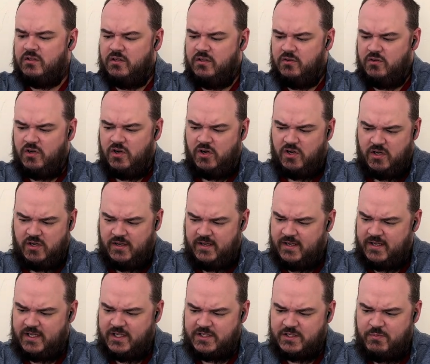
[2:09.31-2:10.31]
Oh, I
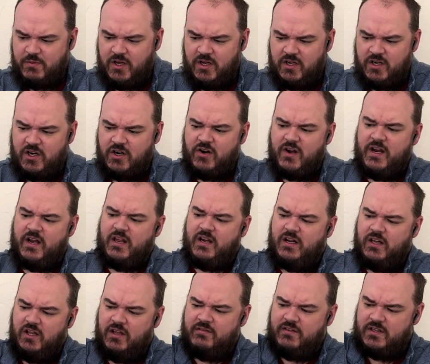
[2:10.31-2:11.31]
can smell it already and I
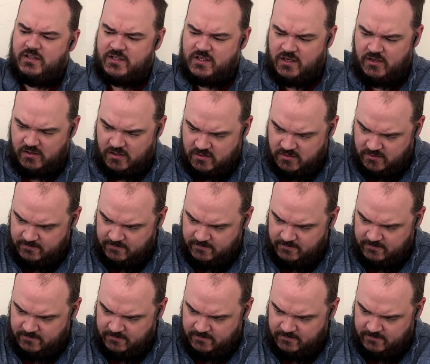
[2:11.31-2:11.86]
love it still.